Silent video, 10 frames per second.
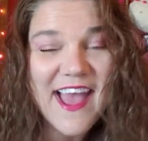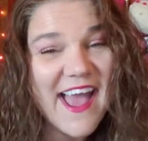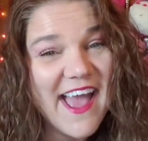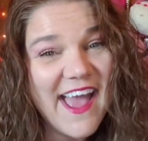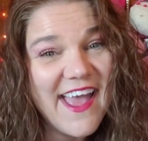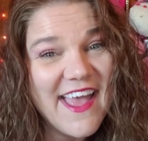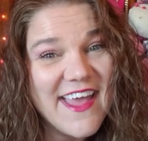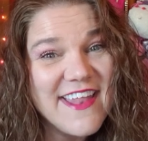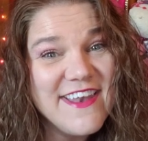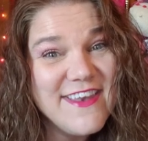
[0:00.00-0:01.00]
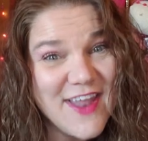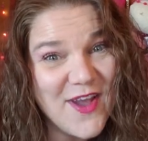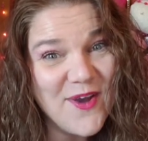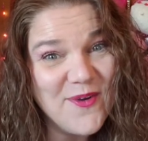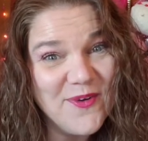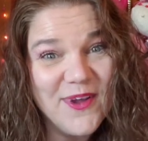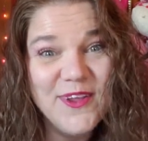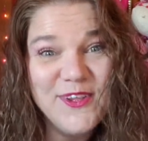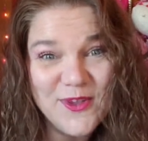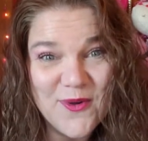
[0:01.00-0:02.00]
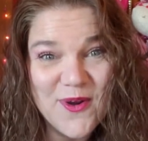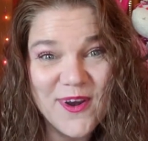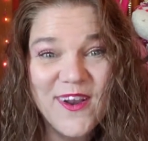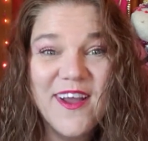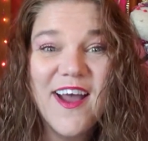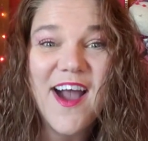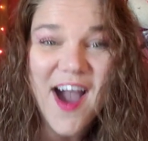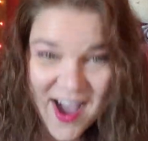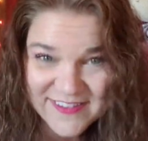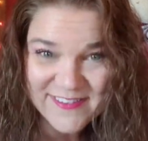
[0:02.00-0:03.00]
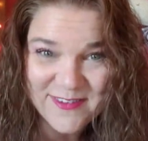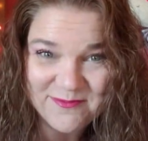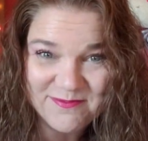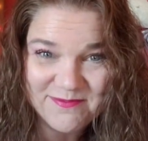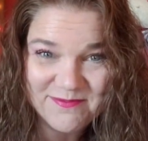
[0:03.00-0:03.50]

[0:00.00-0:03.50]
I know you're awesome.